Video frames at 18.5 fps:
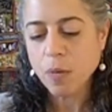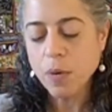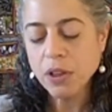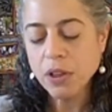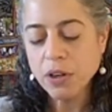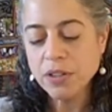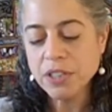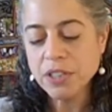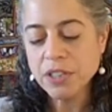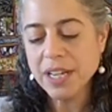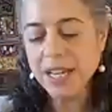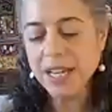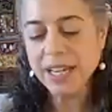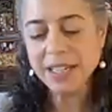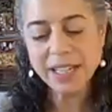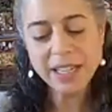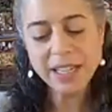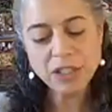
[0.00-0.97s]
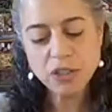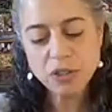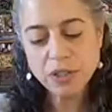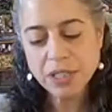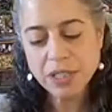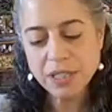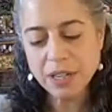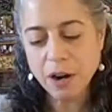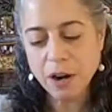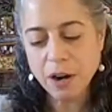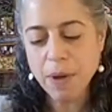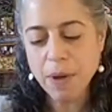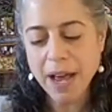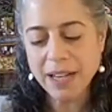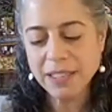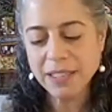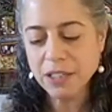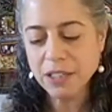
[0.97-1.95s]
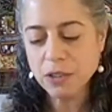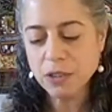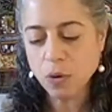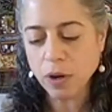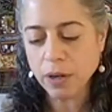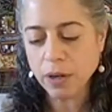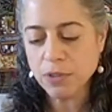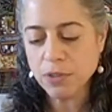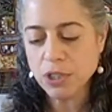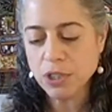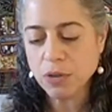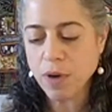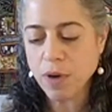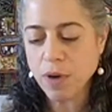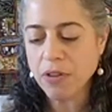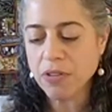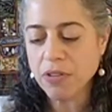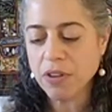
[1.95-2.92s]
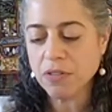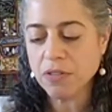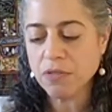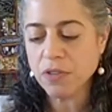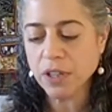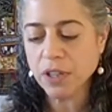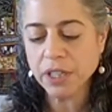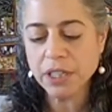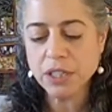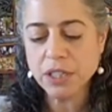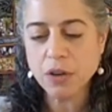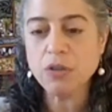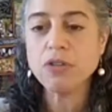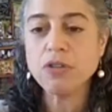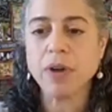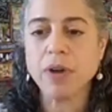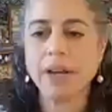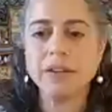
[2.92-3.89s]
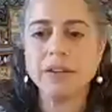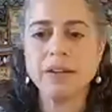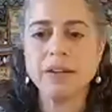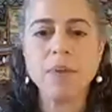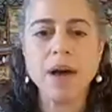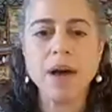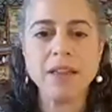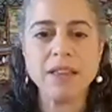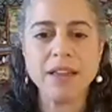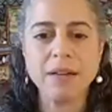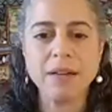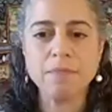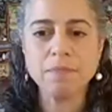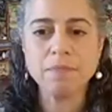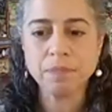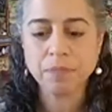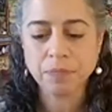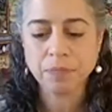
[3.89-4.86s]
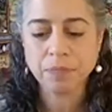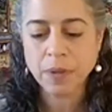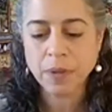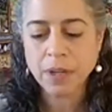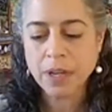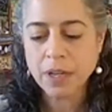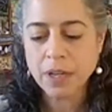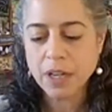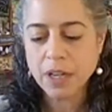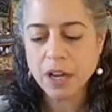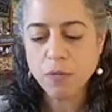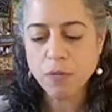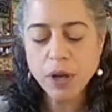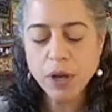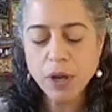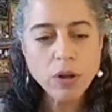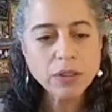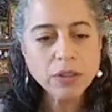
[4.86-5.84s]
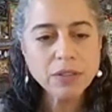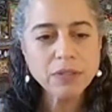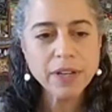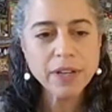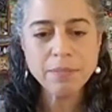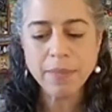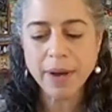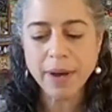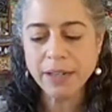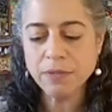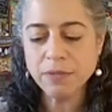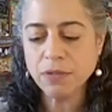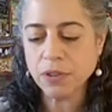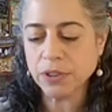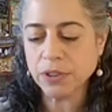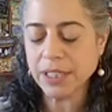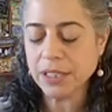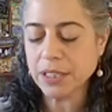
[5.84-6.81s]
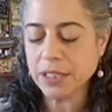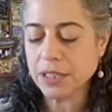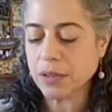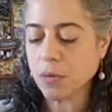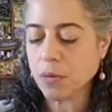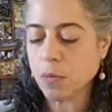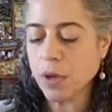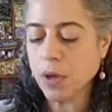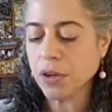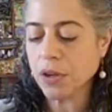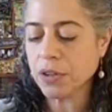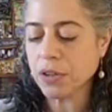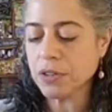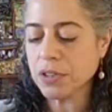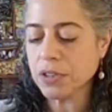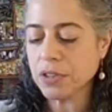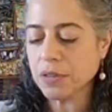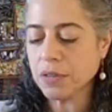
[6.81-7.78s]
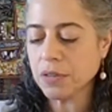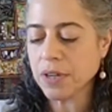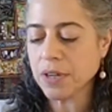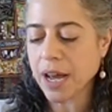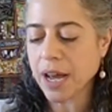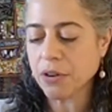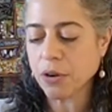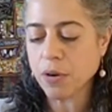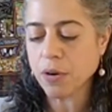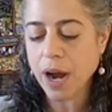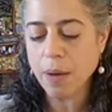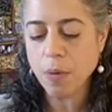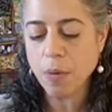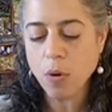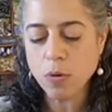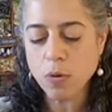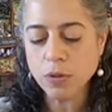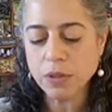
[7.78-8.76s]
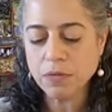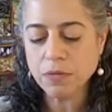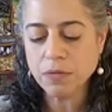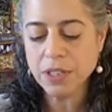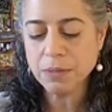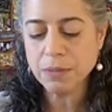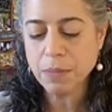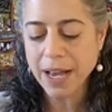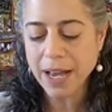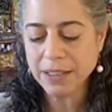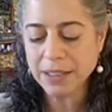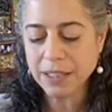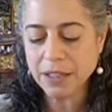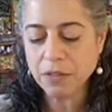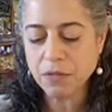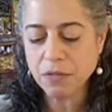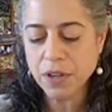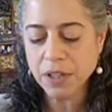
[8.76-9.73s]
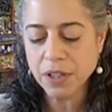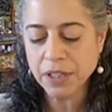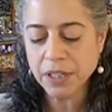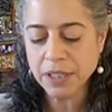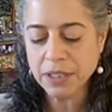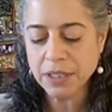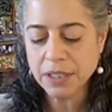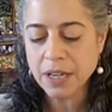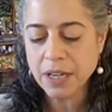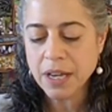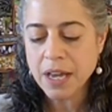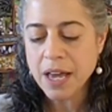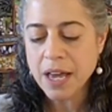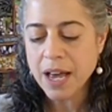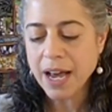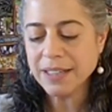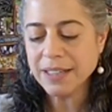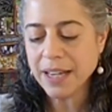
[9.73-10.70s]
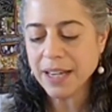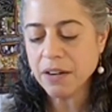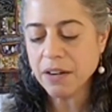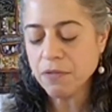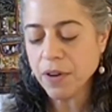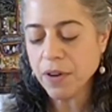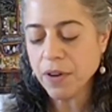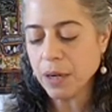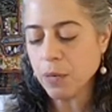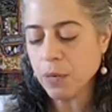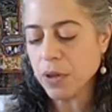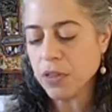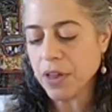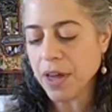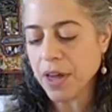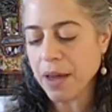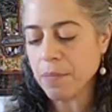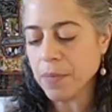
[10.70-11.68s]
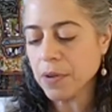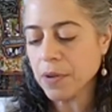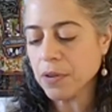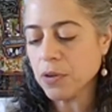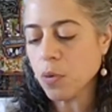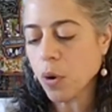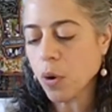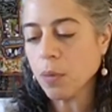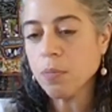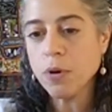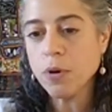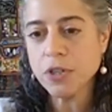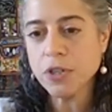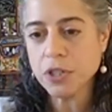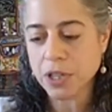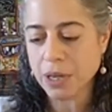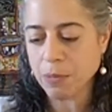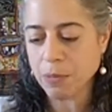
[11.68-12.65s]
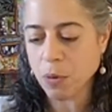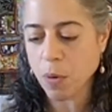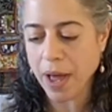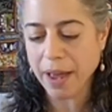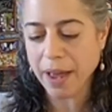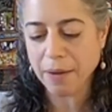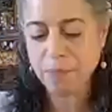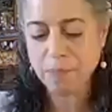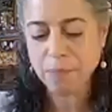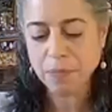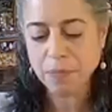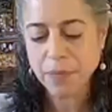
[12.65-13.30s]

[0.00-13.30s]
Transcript: we learn to take an interest in our passing storms rather than feeling so threatened by them. If we cultivate mindfulness, we learn to neither grab hold of these passing feelings, identifying with them, nor push them away.